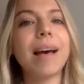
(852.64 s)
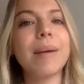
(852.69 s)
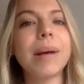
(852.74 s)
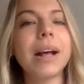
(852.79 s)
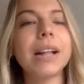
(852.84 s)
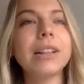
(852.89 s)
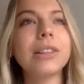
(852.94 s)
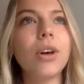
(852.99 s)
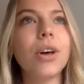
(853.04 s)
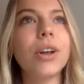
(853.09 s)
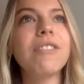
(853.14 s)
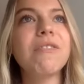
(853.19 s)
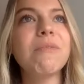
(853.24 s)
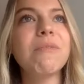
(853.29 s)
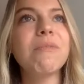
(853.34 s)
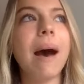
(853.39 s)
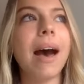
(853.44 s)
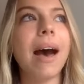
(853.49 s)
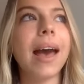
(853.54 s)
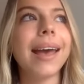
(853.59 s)
Club, a lot of
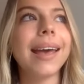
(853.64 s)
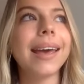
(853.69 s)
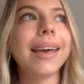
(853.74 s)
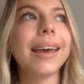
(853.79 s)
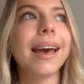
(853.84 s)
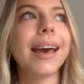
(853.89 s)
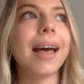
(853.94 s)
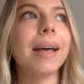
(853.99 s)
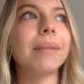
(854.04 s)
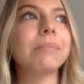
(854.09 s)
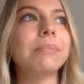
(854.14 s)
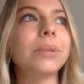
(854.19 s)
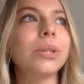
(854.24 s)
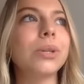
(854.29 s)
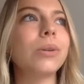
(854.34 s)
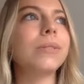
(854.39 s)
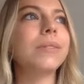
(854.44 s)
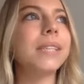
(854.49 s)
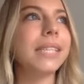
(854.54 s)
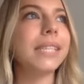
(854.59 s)
my um,
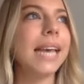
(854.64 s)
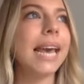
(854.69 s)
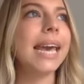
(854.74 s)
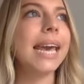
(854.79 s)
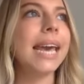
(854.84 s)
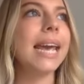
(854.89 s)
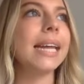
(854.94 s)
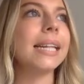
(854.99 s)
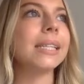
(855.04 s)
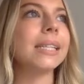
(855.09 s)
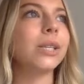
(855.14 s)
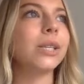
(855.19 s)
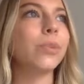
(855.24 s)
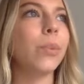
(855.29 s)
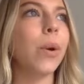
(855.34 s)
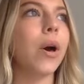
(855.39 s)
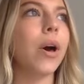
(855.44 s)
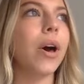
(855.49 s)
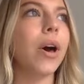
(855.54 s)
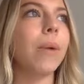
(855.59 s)
sort of scenes
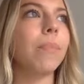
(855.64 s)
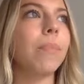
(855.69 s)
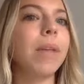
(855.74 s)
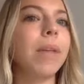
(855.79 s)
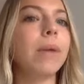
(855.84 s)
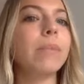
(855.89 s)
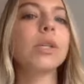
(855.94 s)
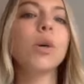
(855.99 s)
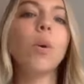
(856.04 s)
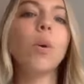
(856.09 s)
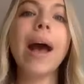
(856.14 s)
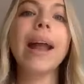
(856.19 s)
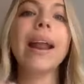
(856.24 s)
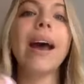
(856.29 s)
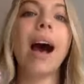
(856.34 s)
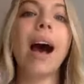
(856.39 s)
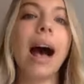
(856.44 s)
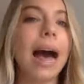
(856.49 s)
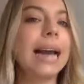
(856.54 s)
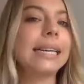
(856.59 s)
were, it was quite
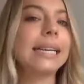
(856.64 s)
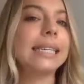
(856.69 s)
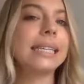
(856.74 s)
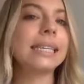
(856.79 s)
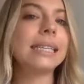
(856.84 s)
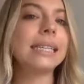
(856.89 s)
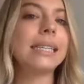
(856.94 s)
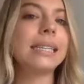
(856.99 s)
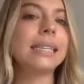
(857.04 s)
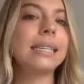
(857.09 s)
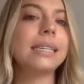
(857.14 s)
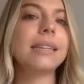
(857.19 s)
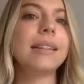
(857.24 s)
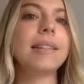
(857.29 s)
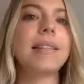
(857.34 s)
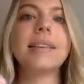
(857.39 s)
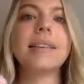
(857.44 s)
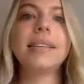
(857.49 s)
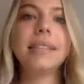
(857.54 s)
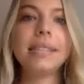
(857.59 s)
heightened,
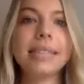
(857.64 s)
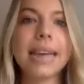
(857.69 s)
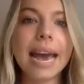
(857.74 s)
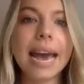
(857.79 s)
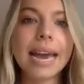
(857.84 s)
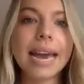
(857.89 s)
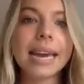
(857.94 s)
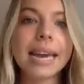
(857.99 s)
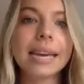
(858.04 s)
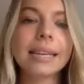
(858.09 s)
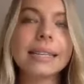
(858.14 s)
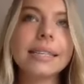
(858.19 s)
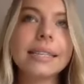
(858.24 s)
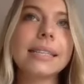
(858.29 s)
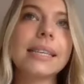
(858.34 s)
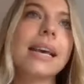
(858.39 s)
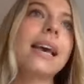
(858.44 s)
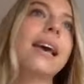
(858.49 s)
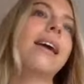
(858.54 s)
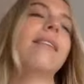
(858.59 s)
the hmm. stakes.
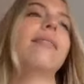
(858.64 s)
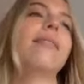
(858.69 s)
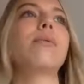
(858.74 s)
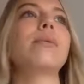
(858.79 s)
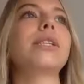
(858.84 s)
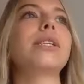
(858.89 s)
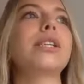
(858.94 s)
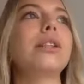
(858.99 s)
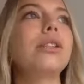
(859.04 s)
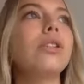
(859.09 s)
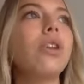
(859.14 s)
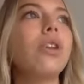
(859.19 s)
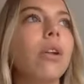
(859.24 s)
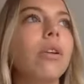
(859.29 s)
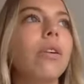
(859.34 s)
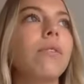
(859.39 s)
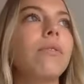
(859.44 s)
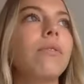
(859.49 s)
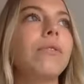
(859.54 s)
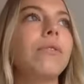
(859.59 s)
Mm. There was a lot
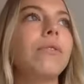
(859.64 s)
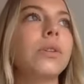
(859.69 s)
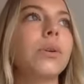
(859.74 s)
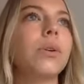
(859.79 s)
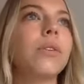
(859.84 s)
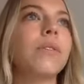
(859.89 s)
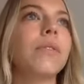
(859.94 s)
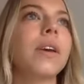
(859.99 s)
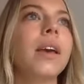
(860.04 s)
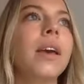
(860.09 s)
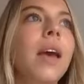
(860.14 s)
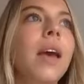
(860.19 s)
of sort of